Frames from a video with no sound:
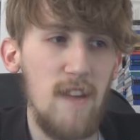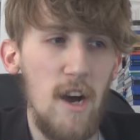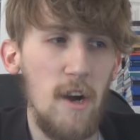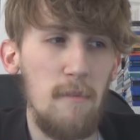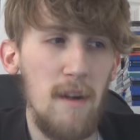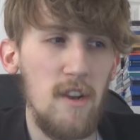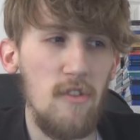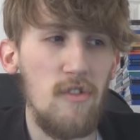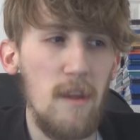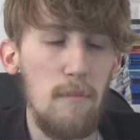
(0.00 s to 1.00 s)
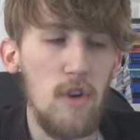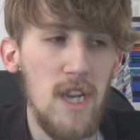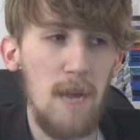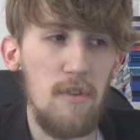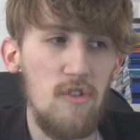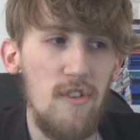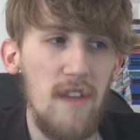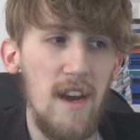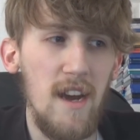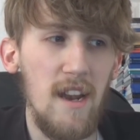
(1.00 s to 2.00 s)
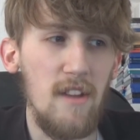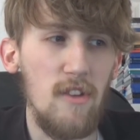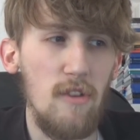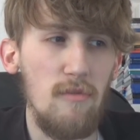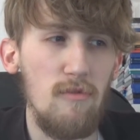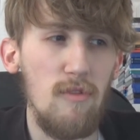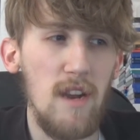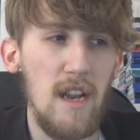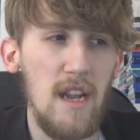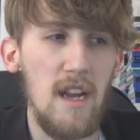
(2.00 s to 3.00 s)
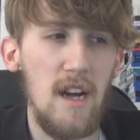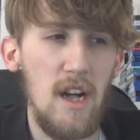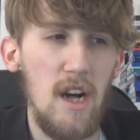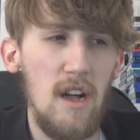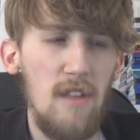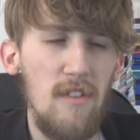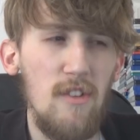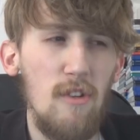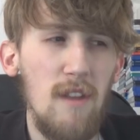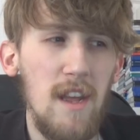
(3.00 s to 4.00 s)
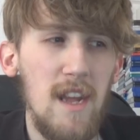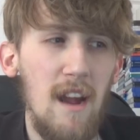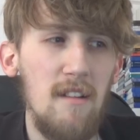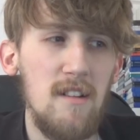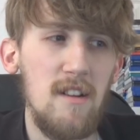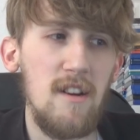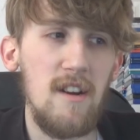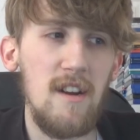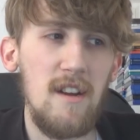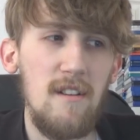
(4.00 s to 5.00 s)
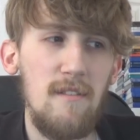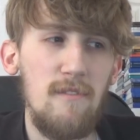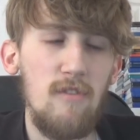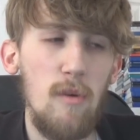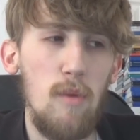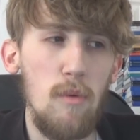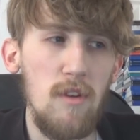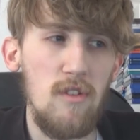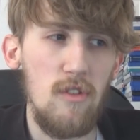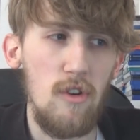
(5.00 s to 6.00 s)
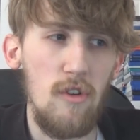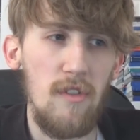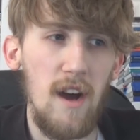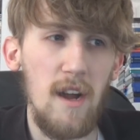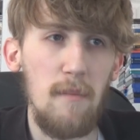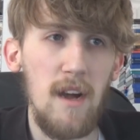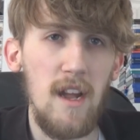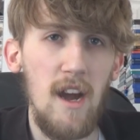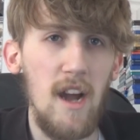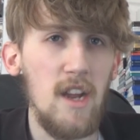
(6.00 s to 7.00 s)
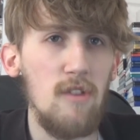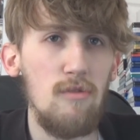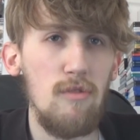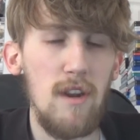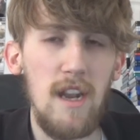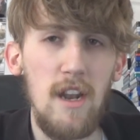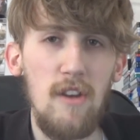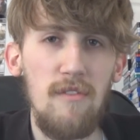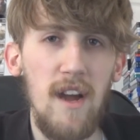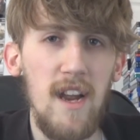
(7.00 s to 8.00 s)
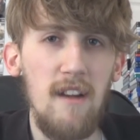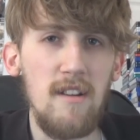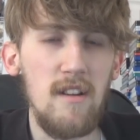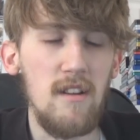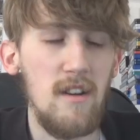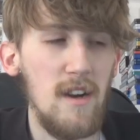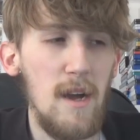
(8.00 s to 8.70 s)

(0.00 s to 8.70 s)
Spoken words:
I don't see much chemistry there, and I don't really, there's not really a character from what we saw that I'm like, I could really love that character.